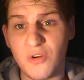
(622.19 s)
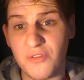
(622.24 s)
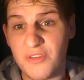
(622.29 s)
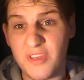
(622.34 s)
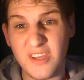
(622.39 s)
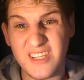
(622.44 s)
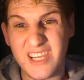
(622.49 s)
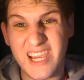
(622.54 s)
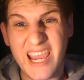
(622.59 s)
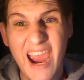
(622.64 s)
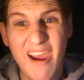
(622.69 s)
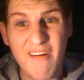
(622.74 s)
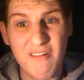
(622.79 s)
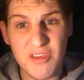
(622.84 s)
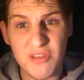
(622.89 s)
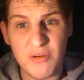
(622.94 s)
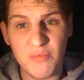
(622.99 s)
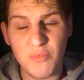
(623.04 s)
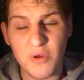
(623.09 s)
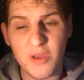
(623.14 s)
thing to
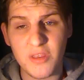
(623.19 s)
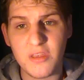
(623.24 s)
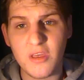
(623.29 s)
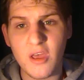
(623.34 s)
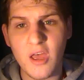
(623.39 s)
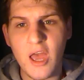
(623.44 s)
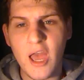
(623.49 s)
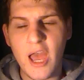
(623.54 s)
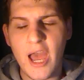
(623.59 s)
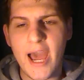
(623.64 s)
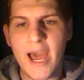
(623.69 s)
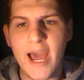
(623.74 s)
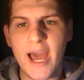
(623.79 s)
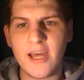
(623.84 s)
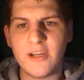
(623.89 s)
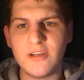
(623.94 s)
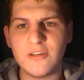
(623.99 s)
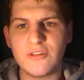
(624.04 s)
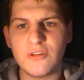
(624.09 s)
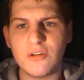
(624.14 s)
carry them with,
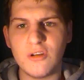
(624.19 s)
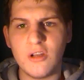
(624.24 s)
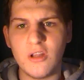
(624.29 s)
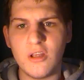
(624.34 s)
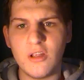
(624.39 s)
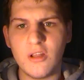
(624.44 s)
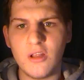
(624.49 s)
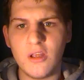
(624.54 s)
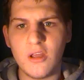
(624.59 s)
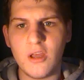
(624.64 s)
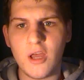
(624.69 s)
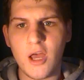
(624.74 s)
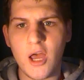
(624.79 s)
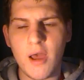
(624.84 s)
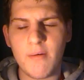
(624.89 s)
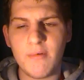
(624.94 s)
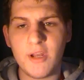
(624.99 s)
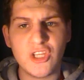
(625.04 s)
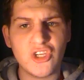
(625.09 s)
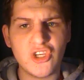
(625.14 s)
and
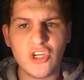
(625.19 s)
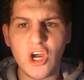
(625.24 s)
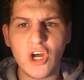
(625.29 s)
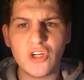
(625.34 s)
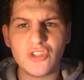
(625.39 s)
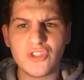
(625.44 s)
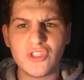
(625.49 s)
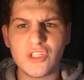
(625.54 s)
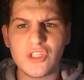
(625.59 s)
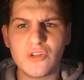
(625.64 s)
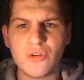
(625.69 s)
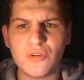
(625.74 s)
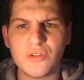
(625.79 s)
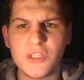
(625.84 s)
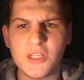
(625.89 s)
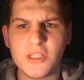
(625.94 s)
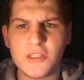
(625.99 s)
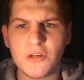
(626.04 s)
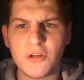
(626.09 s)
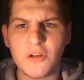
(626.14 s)
LeChance just sort of
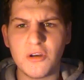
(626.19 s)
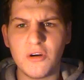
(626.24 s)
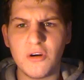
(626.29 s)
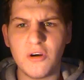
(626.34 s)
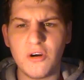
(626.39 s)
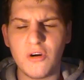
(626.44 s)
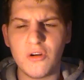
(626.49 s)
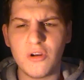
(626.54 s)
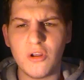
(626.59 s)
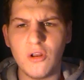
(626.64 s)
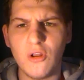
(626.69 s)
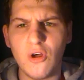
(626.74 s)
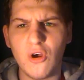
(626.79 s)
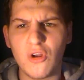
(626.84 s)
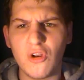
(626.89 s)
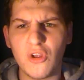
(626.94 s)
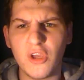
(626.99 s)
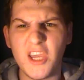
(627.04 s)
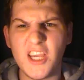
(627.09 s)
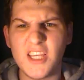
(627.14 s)
sits on a
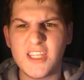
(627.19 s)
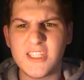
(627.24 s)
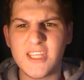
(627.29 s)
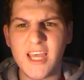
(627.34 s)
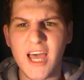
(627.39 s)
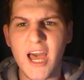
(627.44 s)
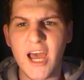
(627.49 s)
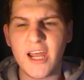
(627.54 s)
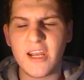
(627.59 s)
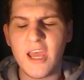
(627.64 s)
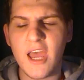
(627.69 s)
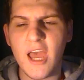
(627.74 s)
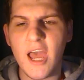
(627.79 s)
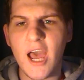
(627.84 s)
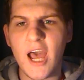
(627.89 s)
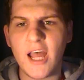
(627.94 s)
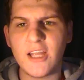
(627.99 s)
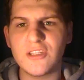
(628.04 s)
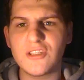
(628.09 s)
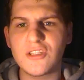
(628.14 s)
log looking sad,
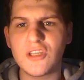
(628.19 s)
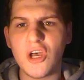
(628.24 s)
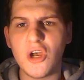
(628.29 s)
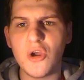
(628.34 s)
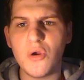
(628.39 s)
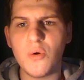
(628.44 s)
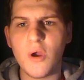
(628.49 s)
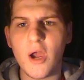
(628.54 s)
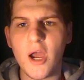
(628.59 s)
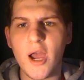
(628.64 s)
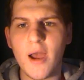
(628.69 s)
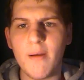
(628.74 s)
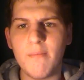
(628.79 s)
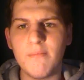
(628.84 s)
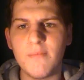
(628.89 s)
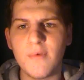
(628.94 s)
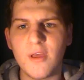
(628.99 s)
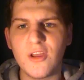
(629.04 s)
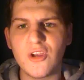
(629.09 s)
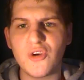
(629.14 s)
and
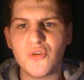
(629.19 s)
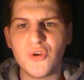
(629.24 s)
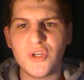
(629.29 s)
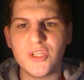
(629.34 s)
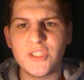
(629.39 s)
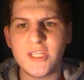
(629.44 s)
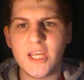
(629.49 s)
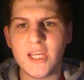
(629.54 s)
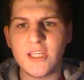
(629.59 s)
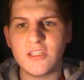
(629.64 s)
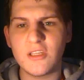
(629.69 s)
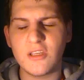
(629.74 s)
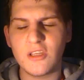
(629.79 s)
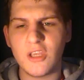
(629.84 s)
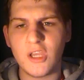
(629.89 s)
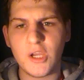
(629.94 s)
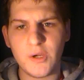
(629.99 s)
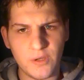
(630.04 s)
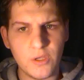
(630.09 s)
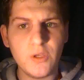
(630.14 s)
so Chris says,
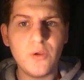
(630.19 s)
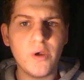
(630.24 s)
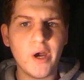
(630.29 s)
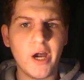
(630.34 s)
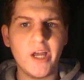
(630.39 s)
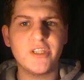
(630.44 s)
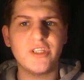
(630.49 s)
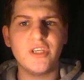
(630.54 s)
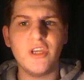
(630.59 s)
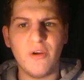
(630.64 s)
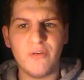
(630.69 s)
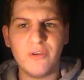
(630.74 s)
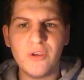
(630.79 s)
"You guys